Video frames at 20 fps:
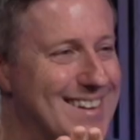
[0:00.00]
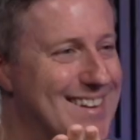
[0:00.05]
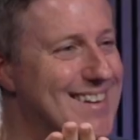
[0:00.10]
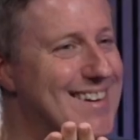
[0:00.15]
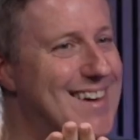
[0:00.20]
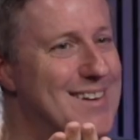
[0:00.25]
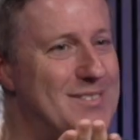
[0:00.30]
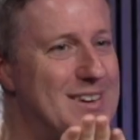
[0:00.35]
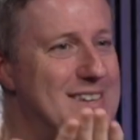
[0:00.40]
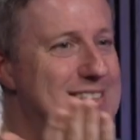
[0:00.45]

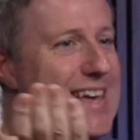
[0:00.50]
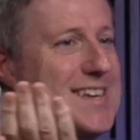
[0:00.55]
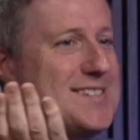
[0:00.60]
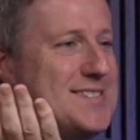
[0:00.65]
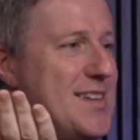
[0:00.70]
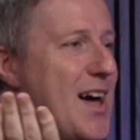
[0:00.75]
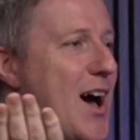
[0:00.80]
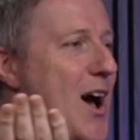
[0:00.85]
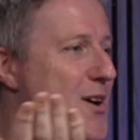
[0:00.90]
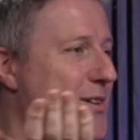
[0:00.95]
If he says
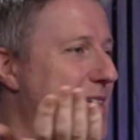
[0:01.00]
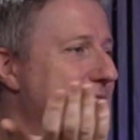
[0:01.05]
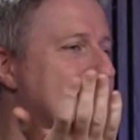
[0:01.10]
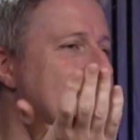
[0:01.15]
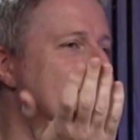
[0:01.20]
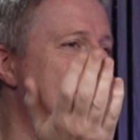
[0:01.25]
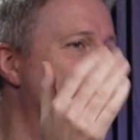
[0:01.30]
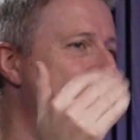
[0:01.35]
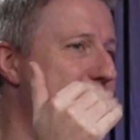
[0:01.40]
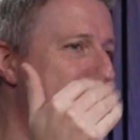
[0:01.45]
no, then
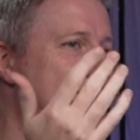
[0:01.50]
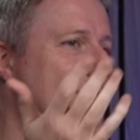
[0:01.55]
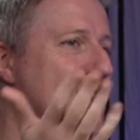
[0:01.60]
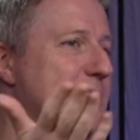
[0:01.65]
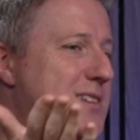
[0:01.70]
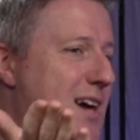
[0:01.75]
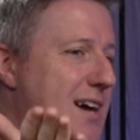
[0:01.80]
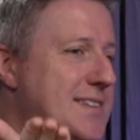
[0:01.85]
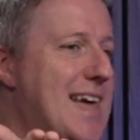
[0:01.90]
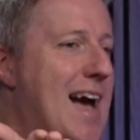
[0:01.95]
he's obviously
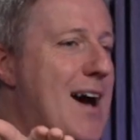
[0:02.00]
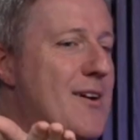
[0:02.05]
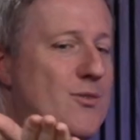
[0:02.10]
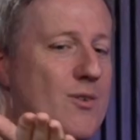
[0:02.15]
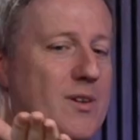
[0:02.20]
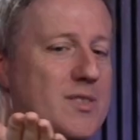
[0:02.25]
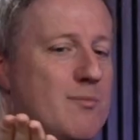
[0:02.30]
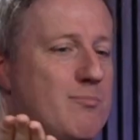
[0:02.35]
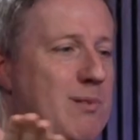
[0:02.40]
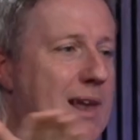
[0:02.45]
got a downer
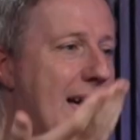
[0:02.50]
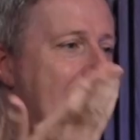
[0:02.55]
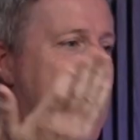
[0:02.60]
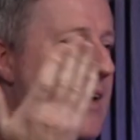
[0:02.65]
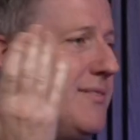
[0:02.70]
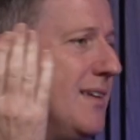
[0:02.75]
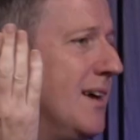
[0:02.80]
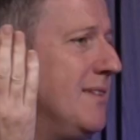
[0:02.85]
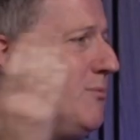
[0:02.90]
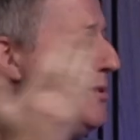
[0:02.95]
on the player.
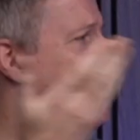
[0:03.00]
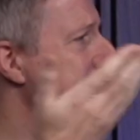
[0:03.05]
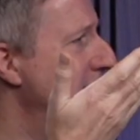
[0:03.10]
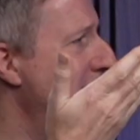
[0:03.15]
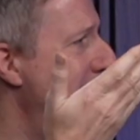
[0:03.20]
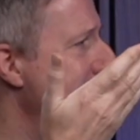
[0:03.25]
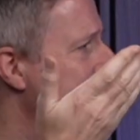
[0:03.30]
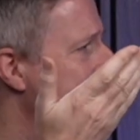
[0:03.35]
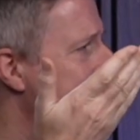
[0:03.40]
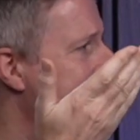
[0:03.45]
Was it
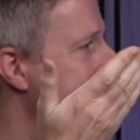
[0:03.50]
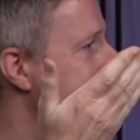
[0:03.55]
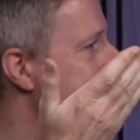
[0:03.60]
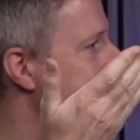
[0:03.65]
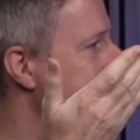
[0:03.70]
David Beckham?